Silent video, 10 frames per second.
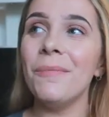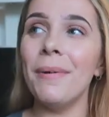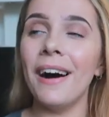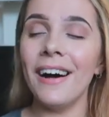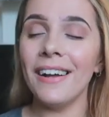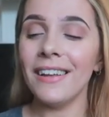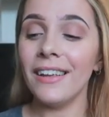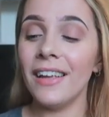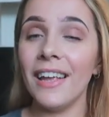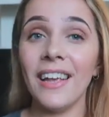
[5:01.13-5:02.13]
But
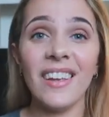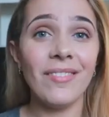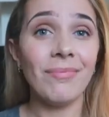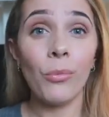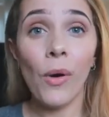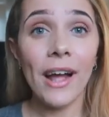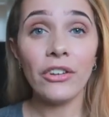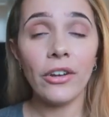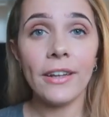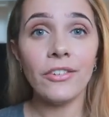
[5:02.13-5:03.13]

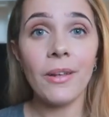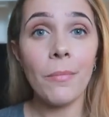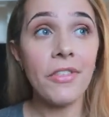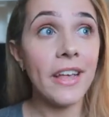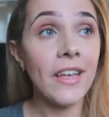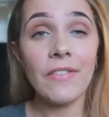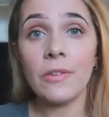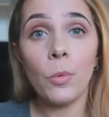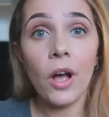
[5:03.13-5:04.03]
why change something if it's